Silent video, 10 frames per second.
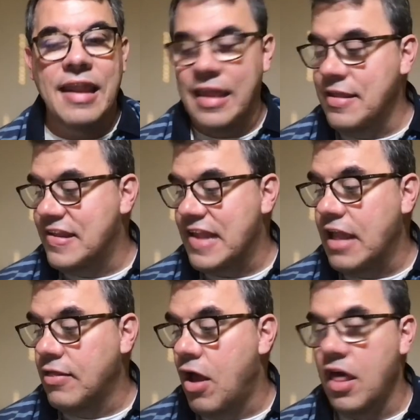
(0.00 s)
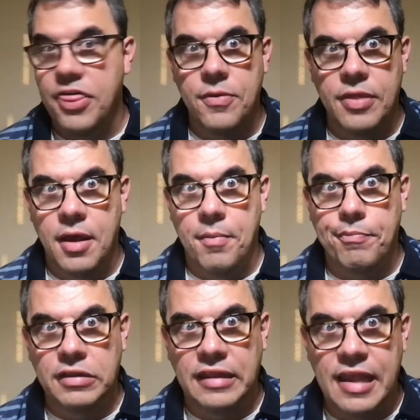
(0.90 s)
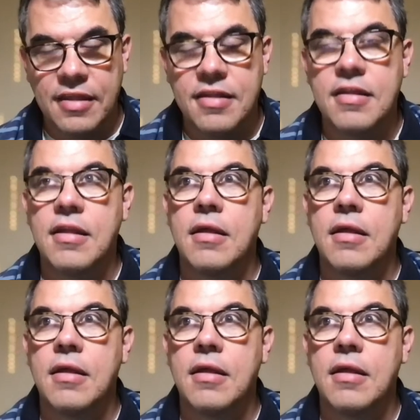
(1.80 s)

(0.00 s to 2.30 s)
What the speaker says: in state law through the Police